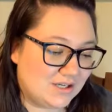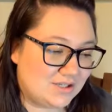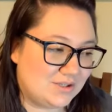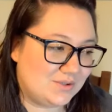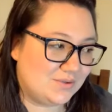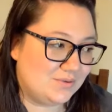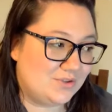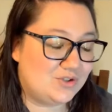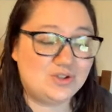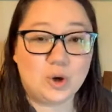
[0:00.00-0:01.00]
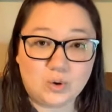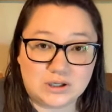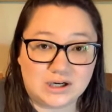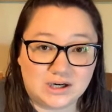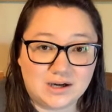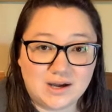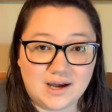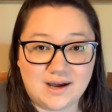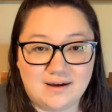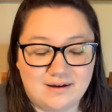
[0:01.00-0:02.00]
to store
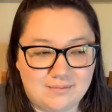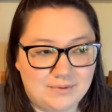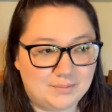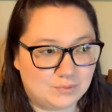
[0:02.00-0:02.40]
um,